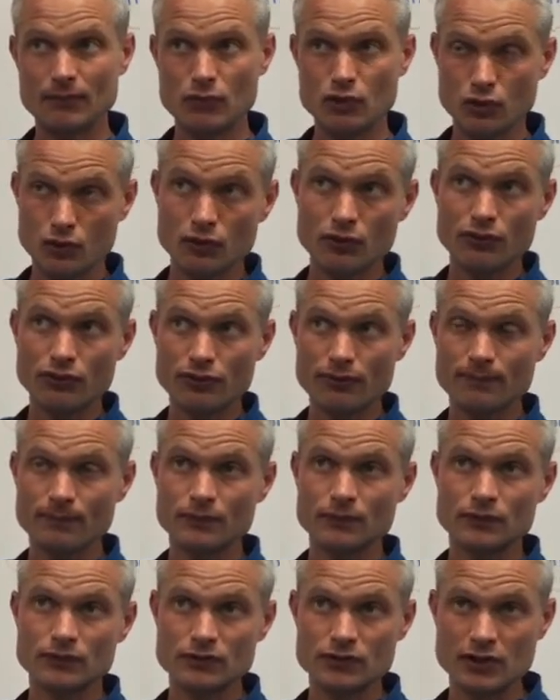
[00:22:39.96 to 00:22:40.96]
north.
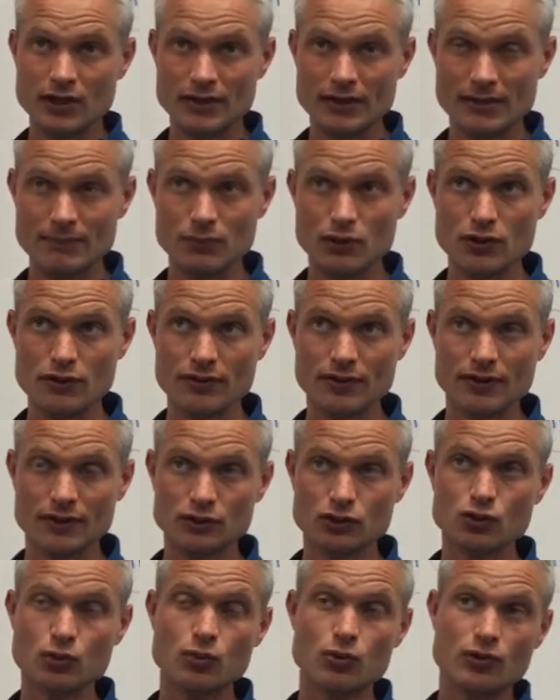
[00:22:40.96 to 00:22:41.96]
So they're
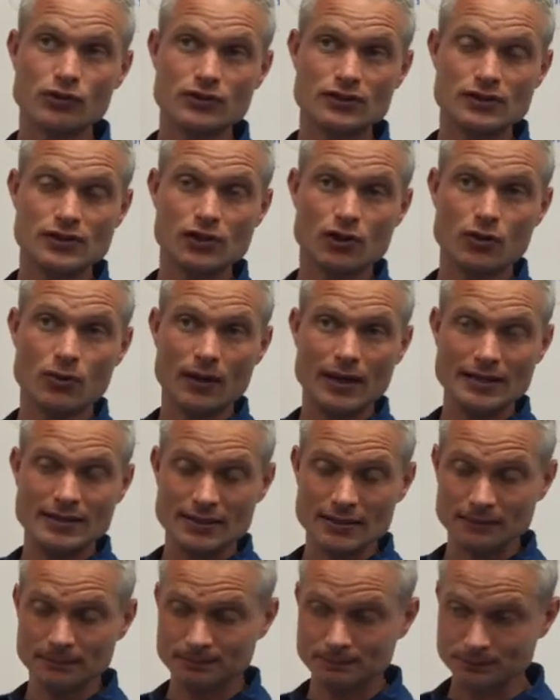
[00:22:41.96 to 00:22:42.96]
moving towards the
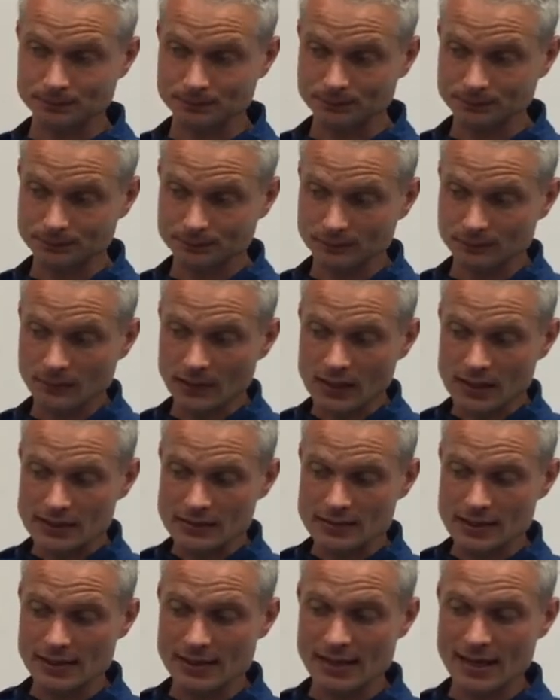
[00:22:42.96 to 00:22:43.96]
equator.
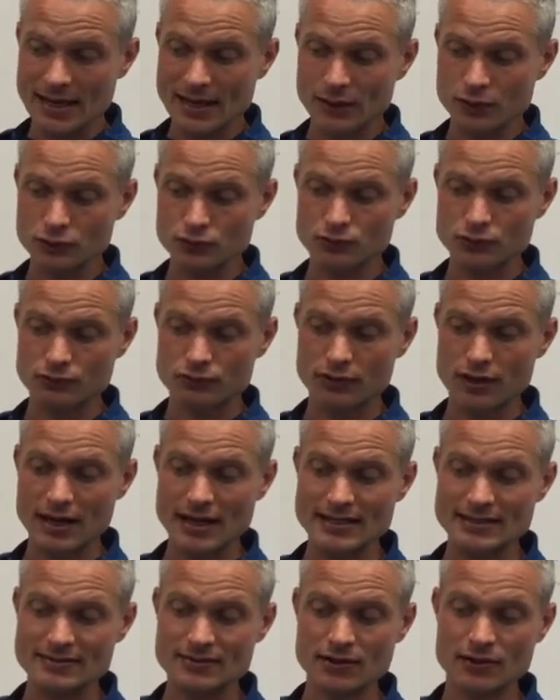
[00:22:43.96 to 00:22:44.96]
So the adults will
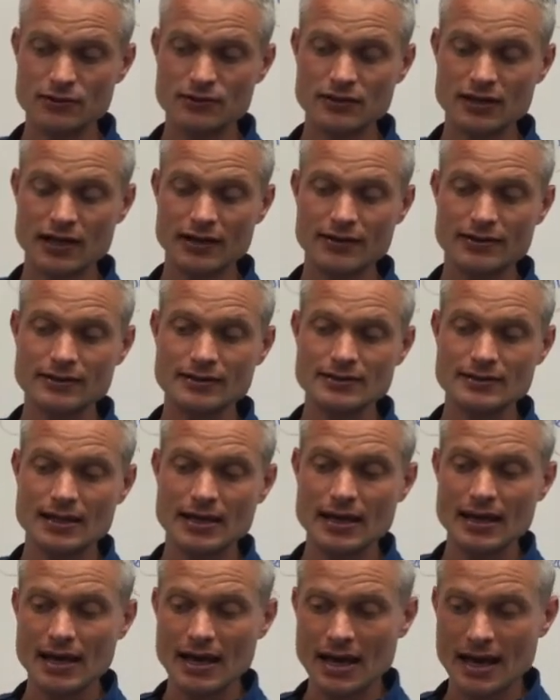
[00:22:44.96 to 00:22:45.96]
rise those currents,
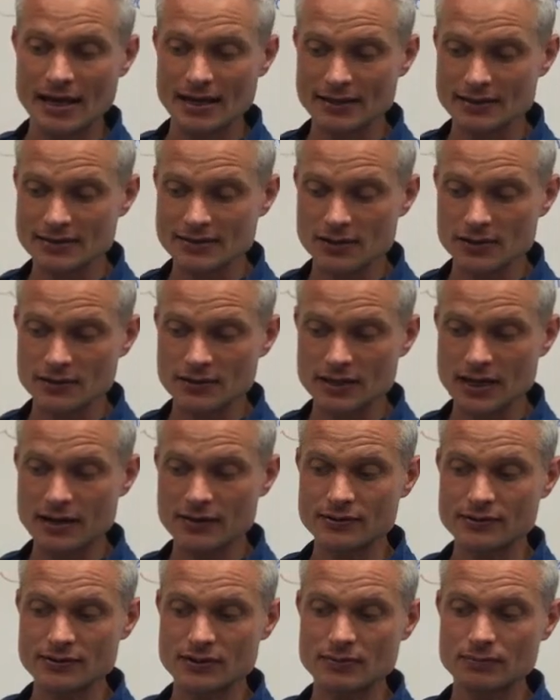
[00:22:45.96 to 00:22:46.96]
and as those
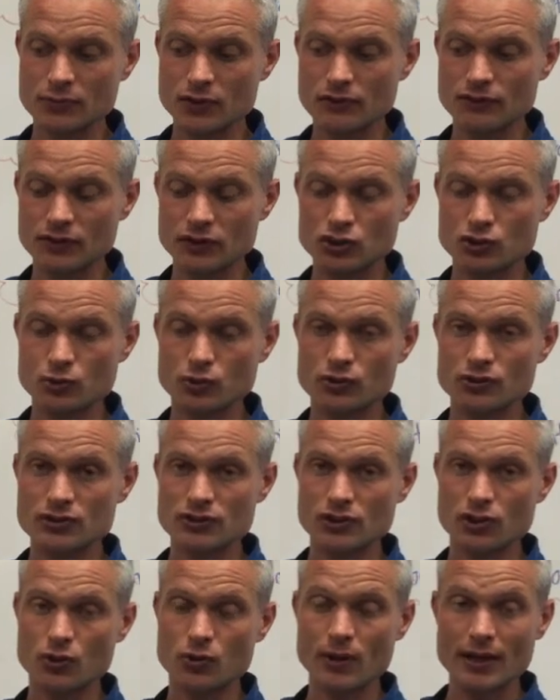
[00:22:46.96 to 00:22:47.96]
currents are moving towards
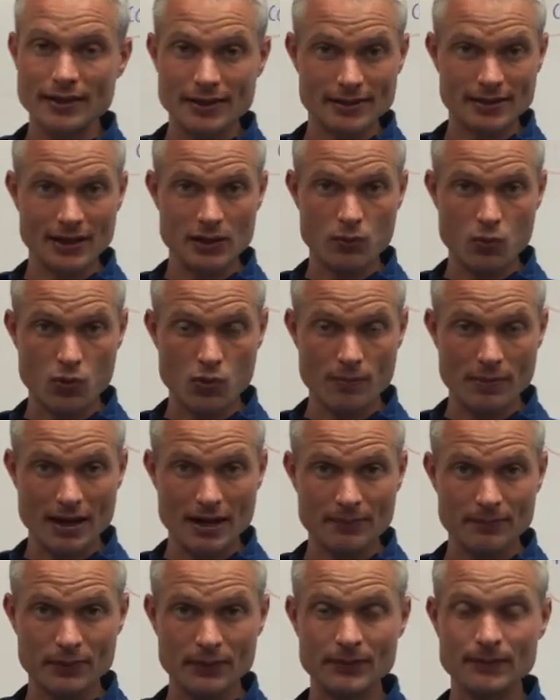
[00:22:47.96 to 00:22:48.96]
the equator, they warm
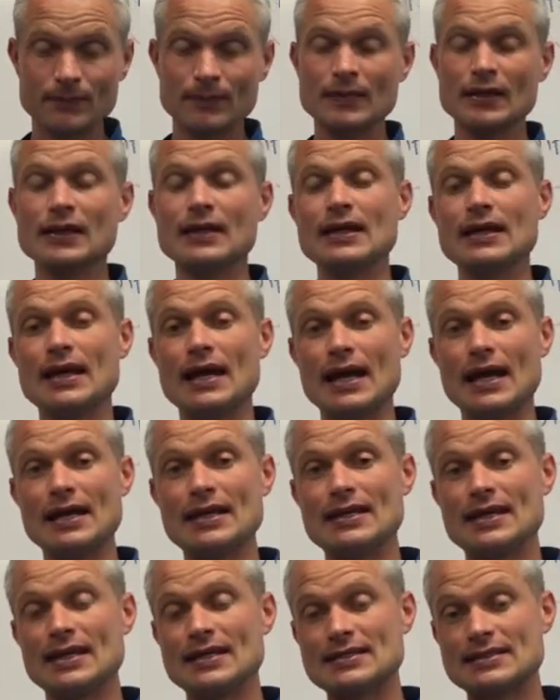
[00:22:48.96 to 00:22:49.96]
up
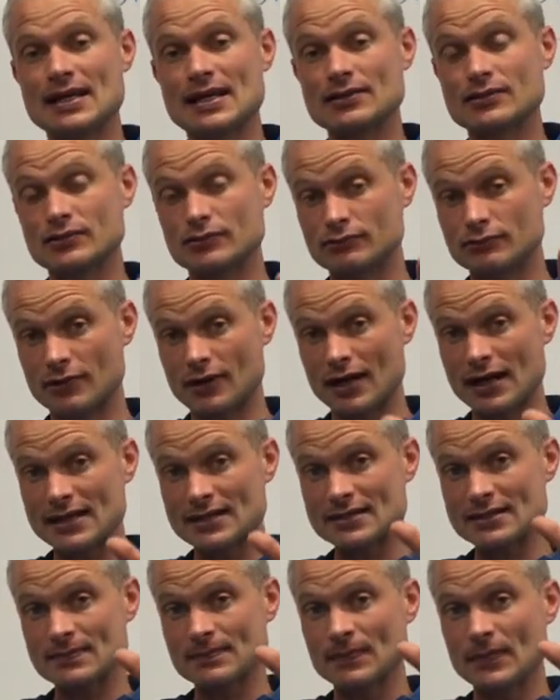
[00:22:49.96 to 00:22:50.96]
and they start to
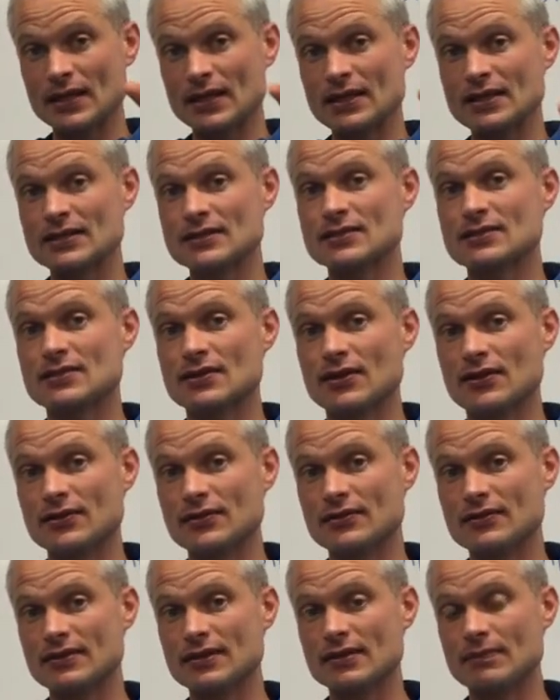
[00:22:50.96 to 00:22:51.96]
rise.
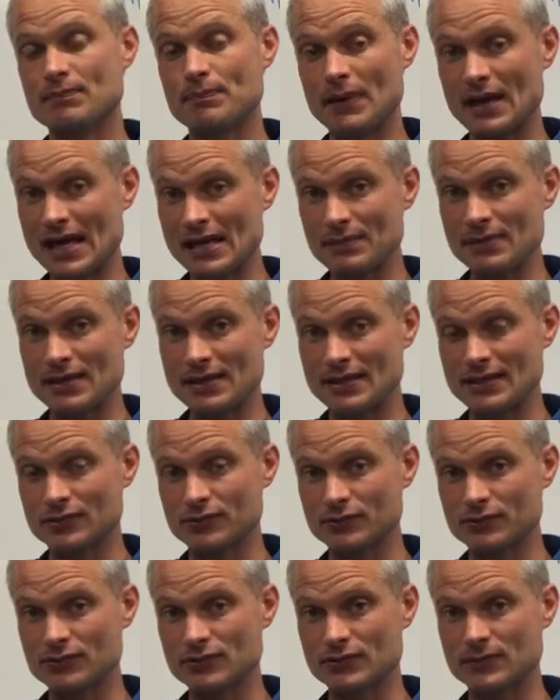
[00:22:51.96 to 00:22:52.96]
So the baby
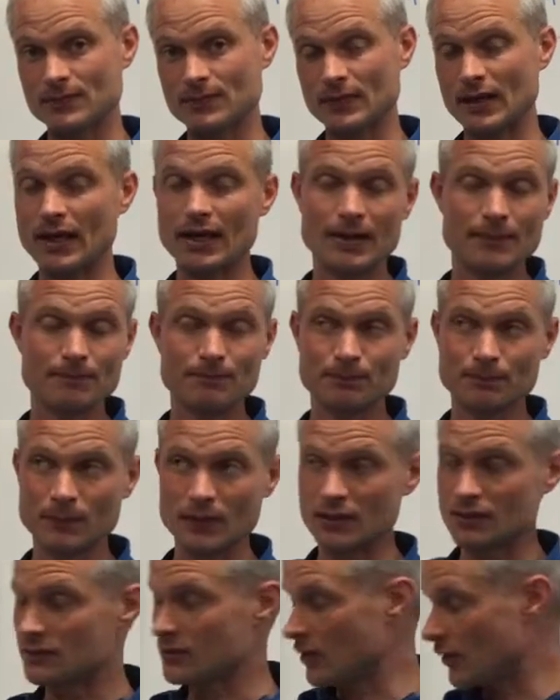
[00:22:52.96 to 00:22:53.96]
eels,
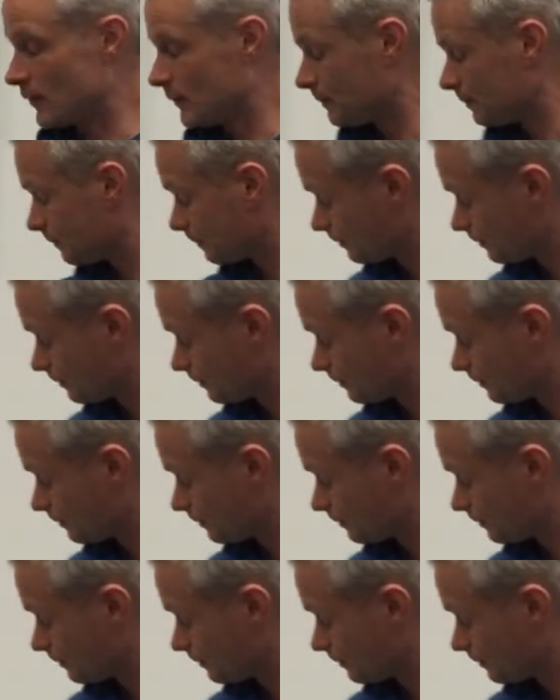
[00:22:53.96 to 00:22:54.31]
so